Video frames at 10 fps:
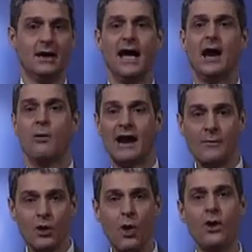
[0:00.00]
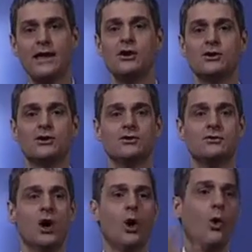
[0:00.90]
And what I'm calling you to do,
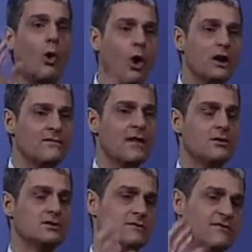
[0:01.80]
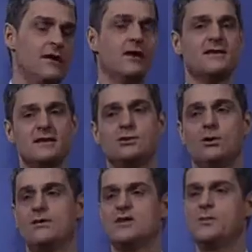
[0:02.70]
all of those who follow the
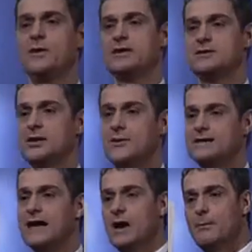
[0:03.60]
Sword of the Spirit series,